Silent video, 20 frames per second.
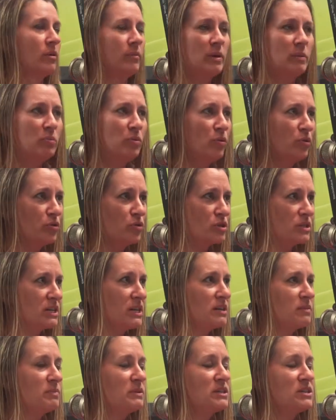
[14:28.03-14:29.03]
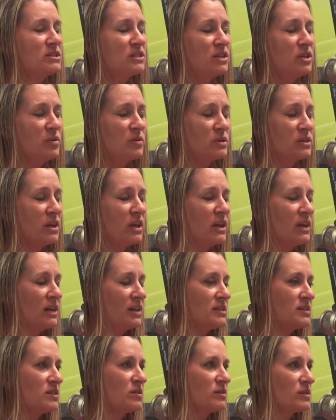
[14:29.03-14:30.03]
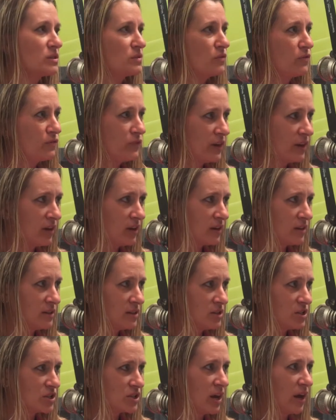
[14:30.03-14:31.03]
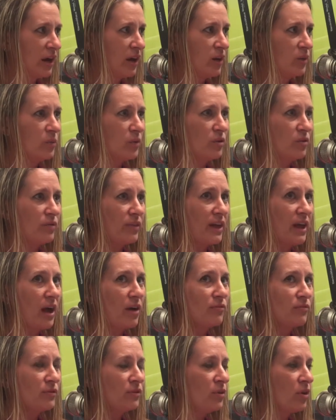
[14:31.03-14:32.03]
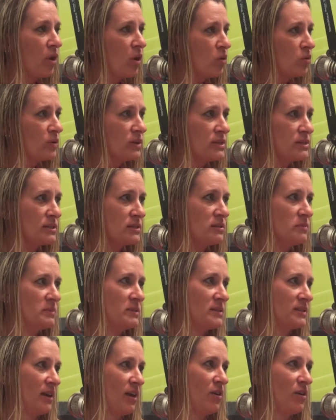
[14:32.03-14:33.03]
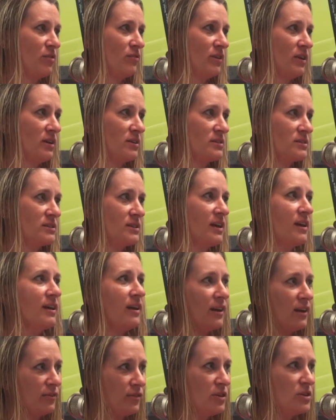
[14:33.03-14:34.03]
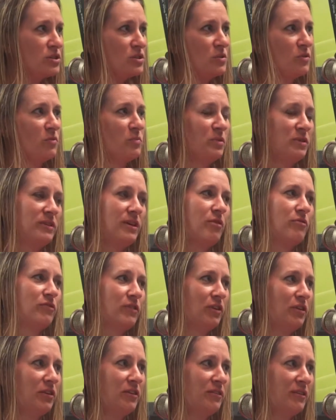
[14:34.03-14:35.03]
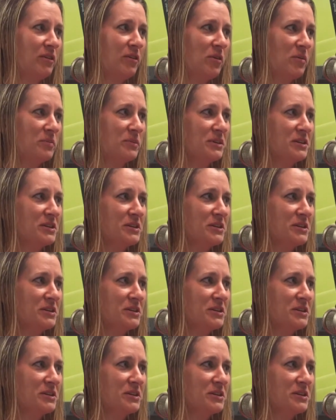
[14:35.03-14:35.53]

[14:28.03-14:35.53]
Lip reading: Or I'm going to pull your teeth. Because then you instill this fear in this child. Well, they have no reason to be scared of us unless you've put that fear in them.